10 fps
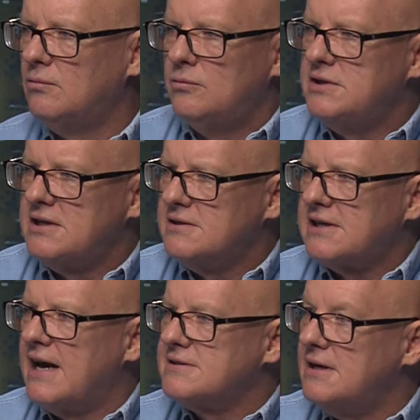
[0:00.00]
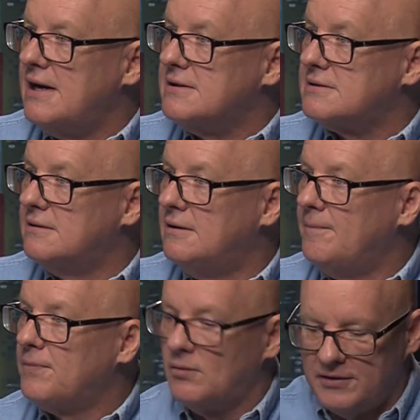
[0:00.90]
We said, this guy's nuts.
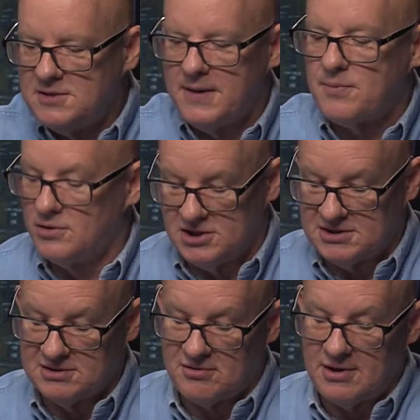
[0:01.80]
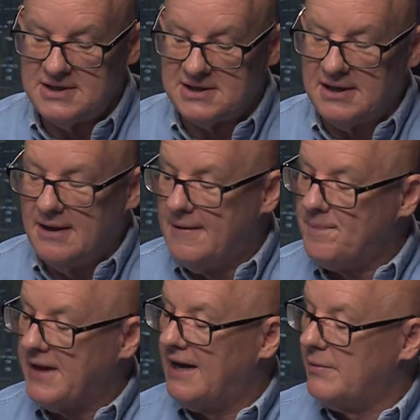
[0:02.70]
Well, these people are just as crazy.
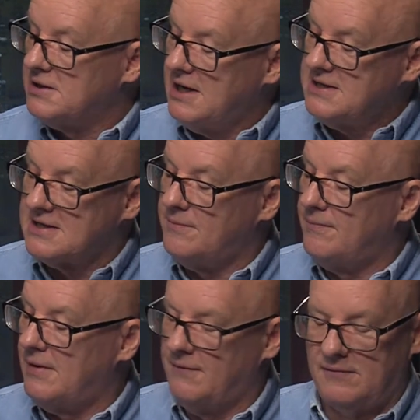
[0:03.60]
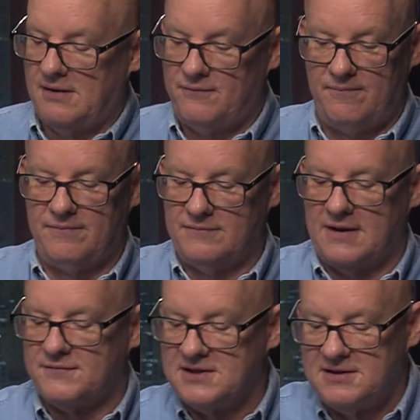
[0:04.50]
And I'm going to tell you something,
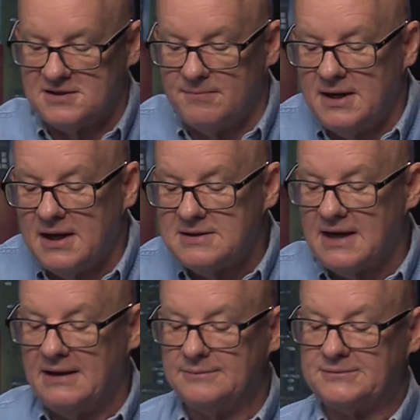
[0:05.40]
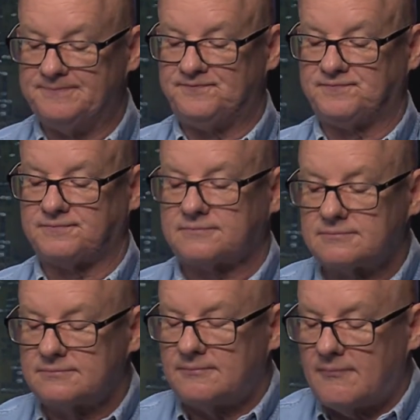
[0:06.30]
I've said this a million times.
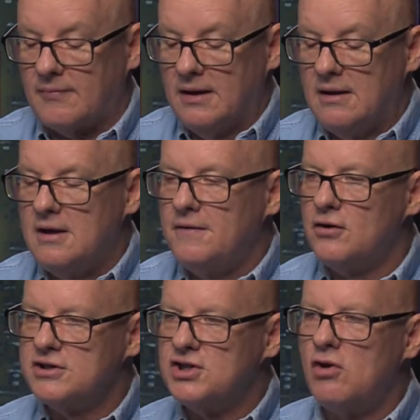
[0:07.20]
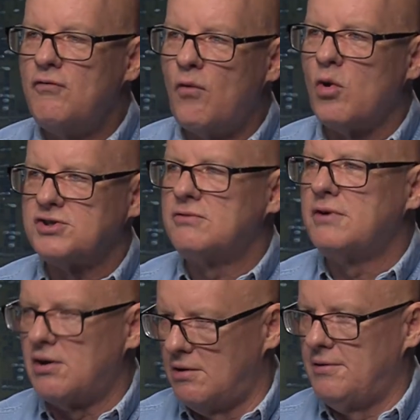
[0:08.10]
There is no force on
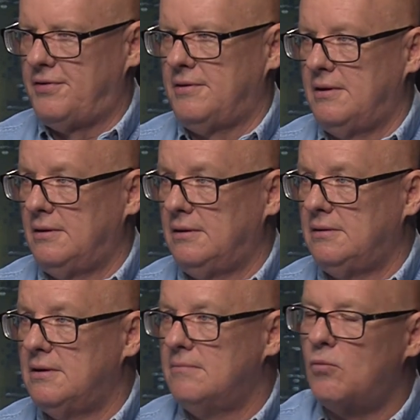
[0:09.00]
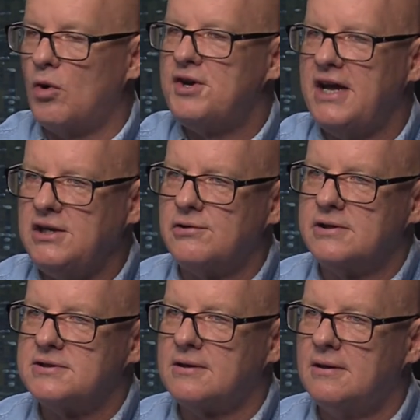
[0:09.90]
earth more
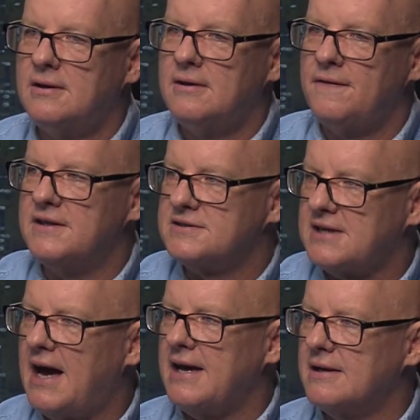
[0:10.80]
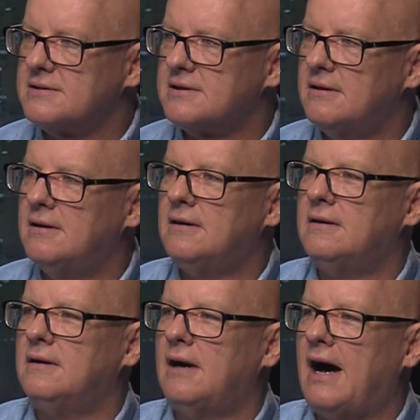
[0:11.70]
dangerous than science
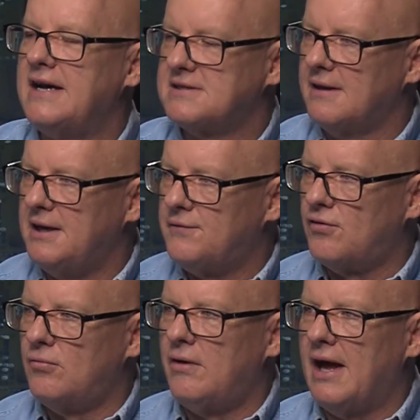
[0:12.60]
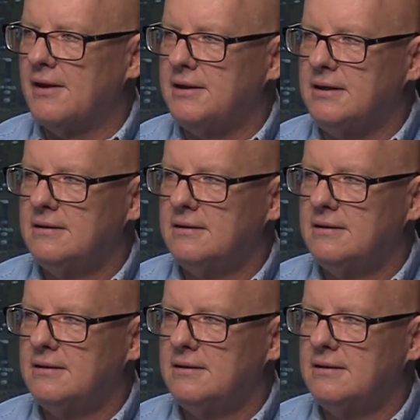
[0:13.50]
isolated from morality.